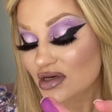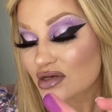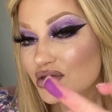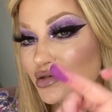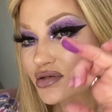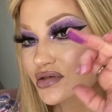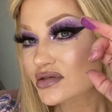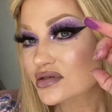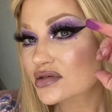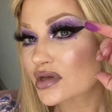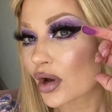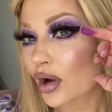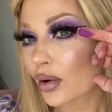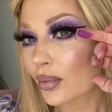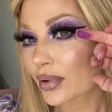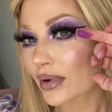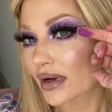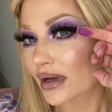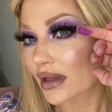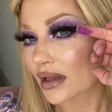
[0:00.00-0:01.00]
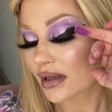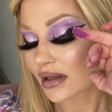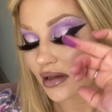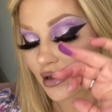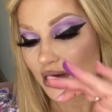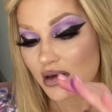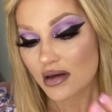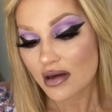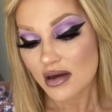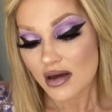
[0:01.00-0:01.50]
so
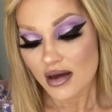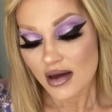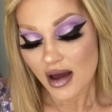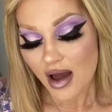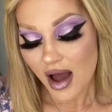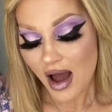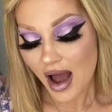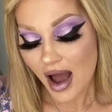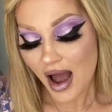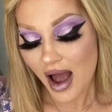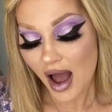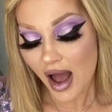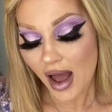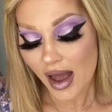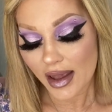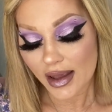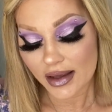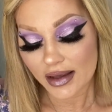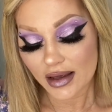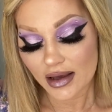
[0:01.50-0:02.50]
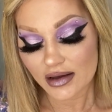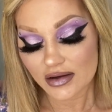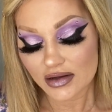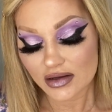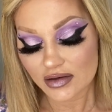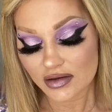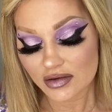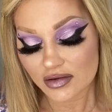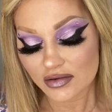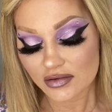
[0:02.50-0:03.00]
pretty. I
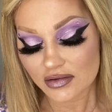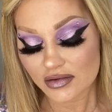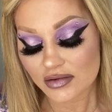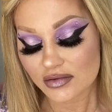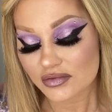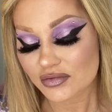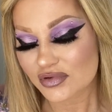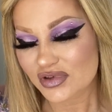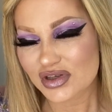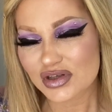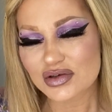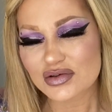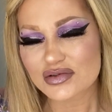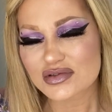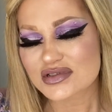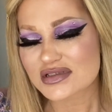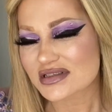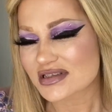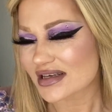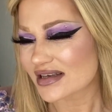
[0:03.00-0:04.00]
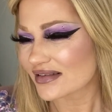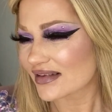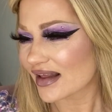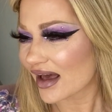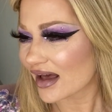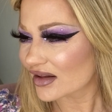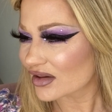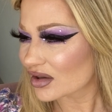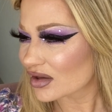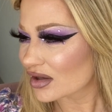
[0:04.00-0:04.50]
used in
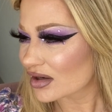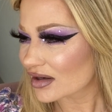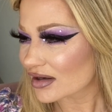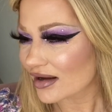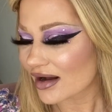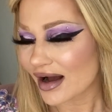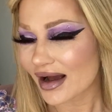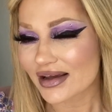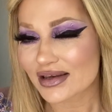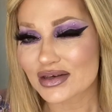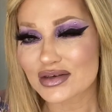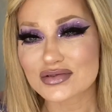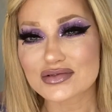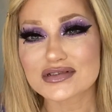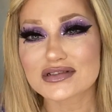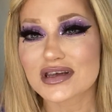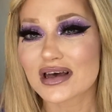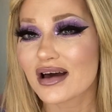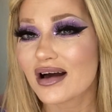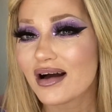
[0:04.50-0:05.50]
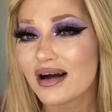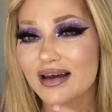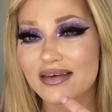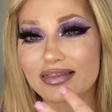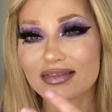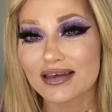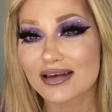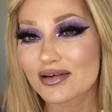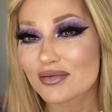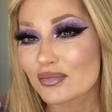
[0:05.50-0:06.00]
that look, I
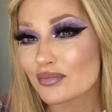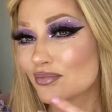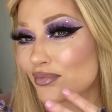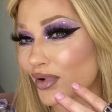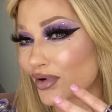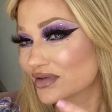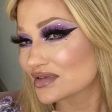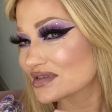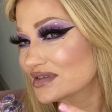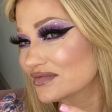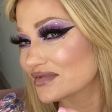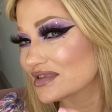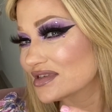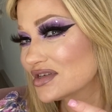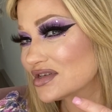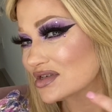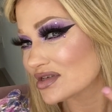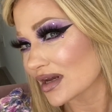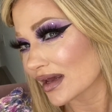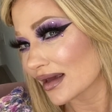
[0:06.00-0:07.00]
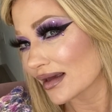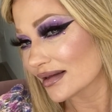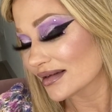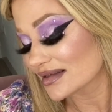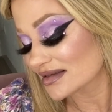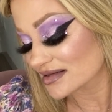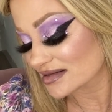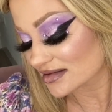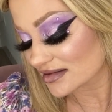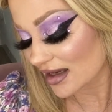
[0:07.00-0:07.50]
think most of the
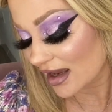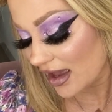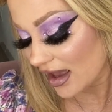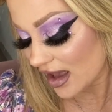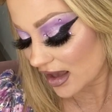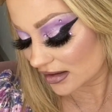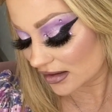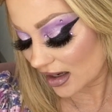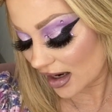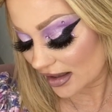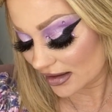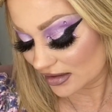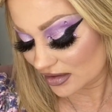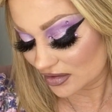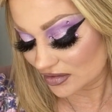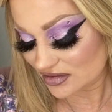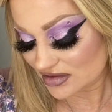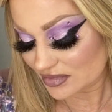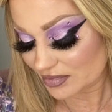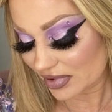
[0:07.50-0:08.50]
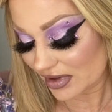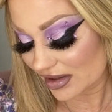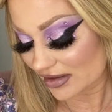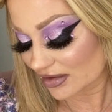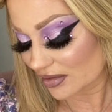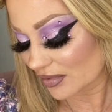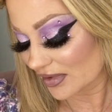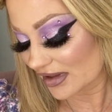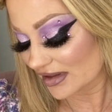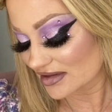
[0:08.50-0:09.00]
shades, and I used Blood
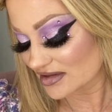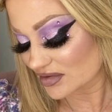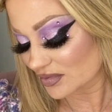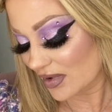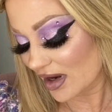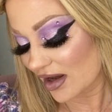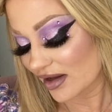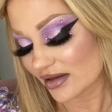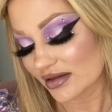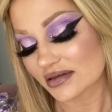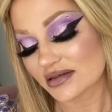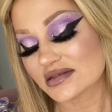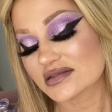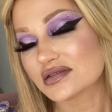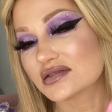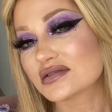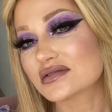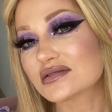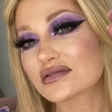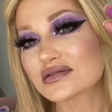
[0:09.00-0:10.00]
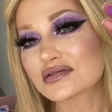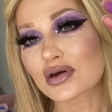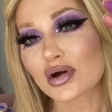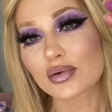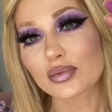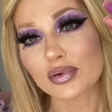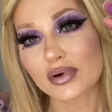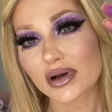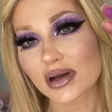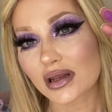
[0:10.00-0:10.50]
Queen as well. And this is so
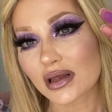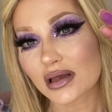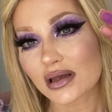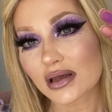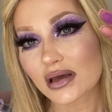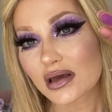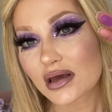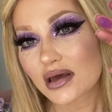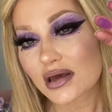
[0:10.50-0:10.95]
pretty,